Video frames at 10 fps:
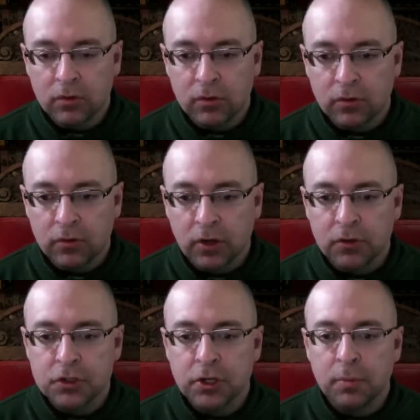Doctor
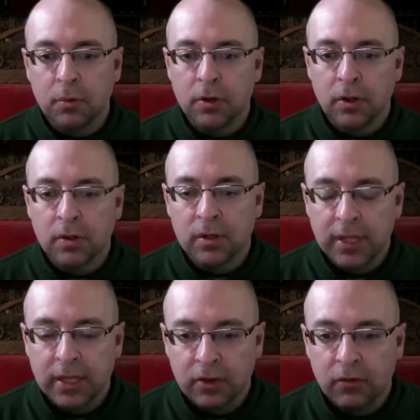Jerry Pournelle, the
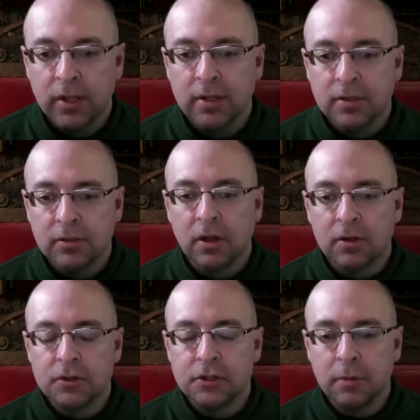late, great
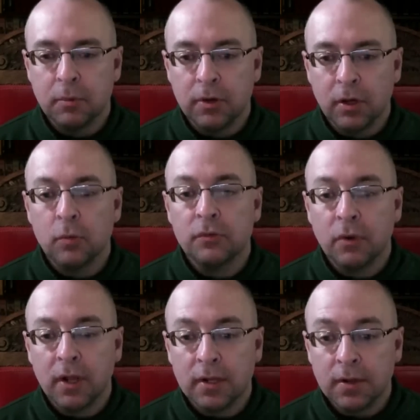Doctor Jerry Pournelle, was
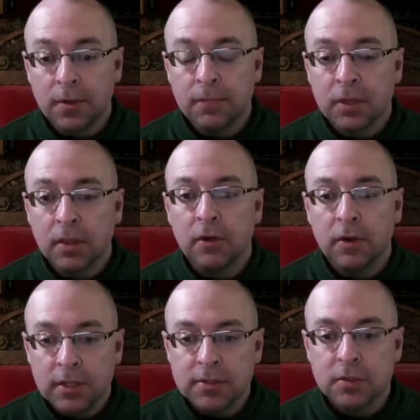right. There
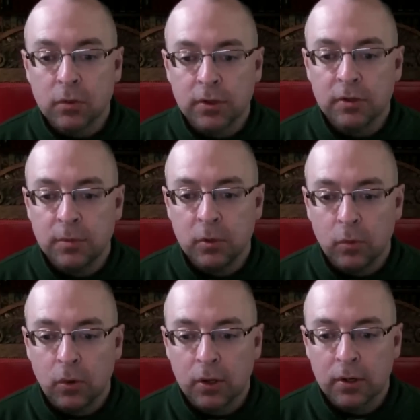is going to be
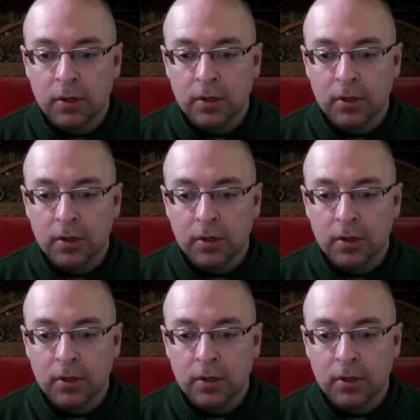war.